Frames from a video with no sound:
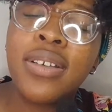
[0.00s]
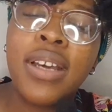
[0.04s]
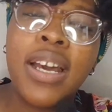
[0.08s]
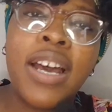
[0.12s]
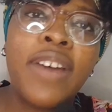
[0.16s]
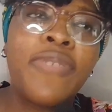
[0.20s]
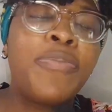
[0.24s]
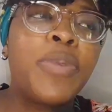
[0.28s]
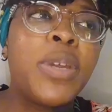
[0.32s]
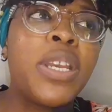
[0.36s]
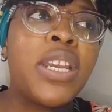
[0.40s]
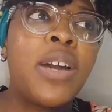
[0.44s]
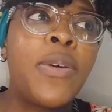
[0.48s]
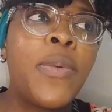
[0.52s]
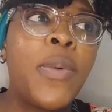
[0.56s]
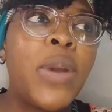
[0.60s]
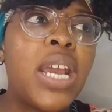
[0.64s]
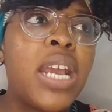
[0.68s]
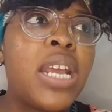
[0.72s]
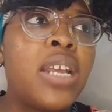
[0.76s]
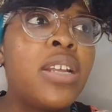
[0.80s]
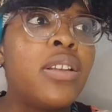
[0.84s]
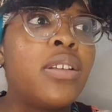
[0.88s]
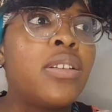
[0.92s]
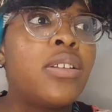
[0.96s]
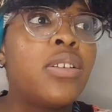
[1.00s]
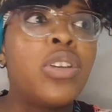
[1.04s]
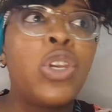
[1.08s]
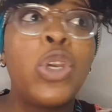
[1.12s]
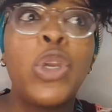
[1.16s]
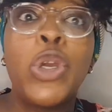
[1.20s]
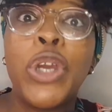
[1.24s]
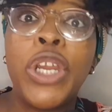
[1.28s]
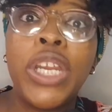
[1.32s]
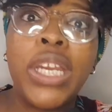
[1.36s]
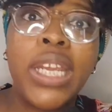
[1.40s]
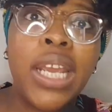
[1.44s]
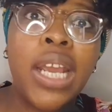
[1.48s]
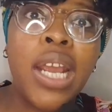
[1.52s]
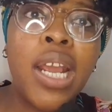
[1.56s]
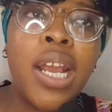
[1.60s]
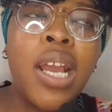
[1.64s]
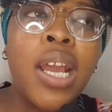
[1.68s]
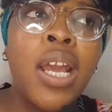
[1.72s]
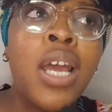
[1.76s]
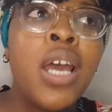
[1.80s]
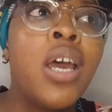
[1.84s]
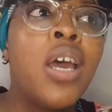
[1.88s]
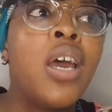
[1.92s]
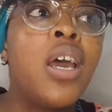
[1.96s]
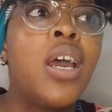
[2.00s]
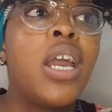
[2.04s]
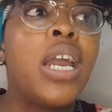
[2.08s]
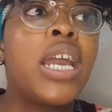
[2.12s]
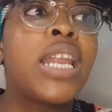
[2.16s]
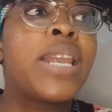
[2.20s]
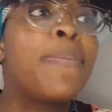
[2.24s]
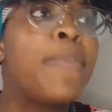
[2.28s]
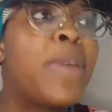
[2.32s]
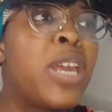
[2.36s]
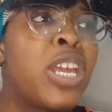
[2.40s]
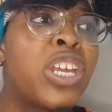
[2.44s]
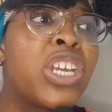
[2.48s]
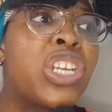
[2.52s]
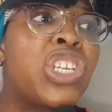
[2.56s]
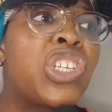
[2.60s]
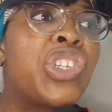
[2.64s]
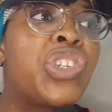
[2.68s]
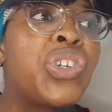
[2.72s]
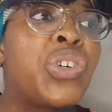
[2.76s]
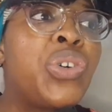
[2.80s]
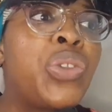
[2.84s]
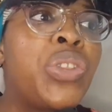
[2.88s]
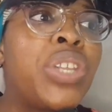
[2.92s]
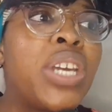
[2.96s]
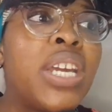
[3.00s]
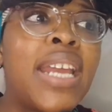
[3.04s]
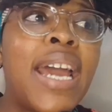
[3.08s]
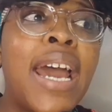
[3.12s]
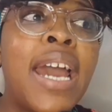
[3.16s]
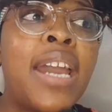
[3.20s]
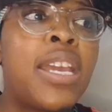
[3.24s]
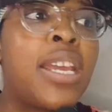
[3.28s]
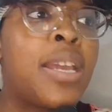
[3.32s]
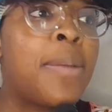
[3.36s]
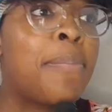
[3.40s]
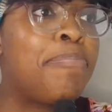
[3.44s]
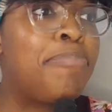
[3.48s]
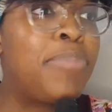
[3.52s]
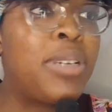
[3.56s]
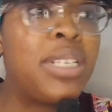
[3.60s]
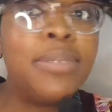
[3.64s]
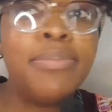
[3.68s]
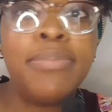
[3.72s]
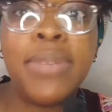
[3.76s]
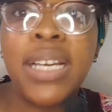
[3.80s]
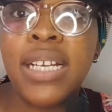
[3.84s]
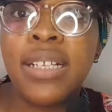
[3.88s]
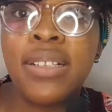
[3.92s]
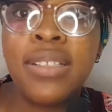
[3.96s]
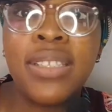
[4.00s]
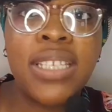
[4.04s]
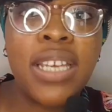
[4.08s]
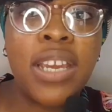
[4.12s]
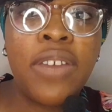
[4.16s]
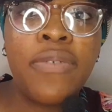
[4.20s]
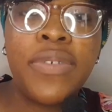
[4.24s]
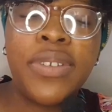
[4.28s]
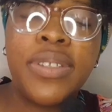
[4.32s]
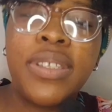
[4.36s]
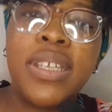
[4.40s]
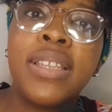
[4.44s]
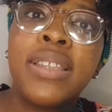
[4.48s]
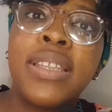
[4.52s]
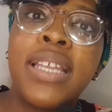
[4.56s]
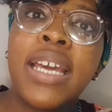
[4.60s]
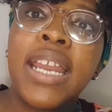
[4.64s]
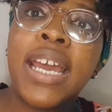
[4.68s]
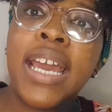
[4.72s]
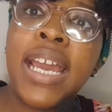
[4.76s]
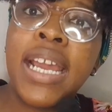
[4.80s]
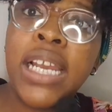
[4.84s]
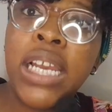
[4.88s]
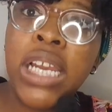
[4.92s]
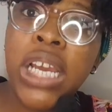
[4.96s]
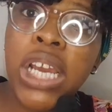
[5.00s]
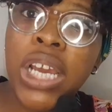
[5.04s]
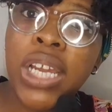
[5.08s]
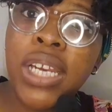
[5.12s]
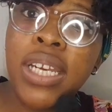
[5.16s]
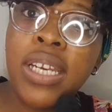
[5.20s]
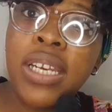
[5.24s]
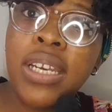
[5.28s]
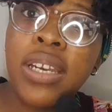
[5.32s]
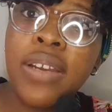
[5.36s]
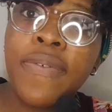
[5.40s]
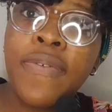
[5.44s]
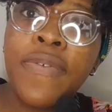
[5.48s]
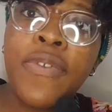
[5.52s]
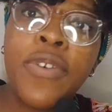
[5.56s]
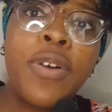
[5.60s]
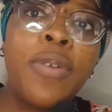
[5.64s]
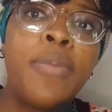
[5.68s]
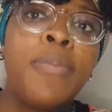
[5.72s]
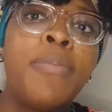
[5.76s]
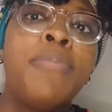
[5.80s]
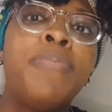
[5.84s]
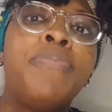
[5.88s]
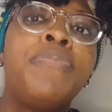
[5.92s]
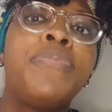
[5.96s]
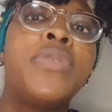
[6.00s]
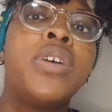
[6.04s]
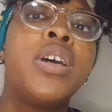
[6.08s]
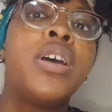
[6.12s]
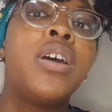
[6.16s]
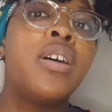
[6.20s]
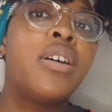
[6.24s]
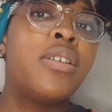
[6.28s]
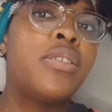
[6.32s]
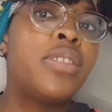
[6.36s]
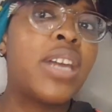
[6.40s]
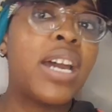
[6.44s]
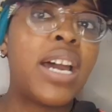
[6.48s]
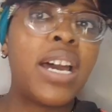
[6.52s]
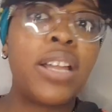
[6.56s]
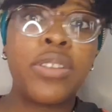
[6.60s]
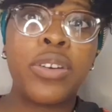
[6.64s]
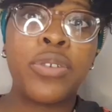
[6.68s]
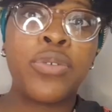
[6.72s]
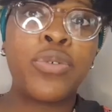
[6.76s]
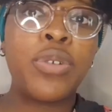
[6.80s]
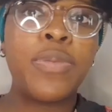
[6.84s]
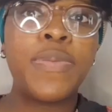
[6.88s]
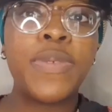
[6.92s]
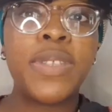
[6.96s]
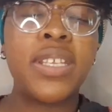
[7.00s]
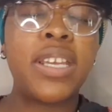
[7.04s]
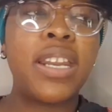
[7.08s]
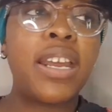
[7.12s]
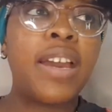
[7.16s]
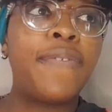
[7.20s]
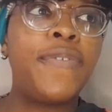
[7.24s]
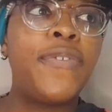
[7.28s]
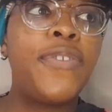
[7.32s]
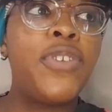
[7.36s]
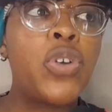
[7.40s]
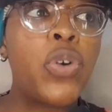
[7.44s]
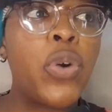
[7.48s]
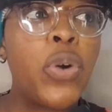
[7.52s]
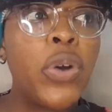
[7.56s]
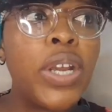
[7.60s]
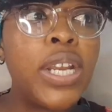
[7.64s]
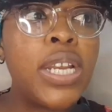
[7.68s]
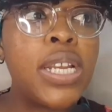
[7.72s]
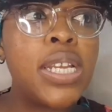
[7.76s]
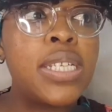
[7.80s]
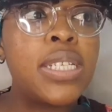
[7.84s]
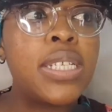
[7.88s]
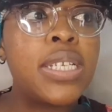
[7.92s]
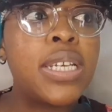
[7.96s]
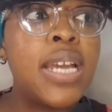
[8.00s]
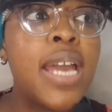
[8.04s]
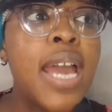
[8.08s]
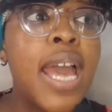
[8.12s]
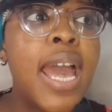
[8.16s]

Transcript: I've been away learning and making sure that I implement everything that I learn from the other groups that I've joined.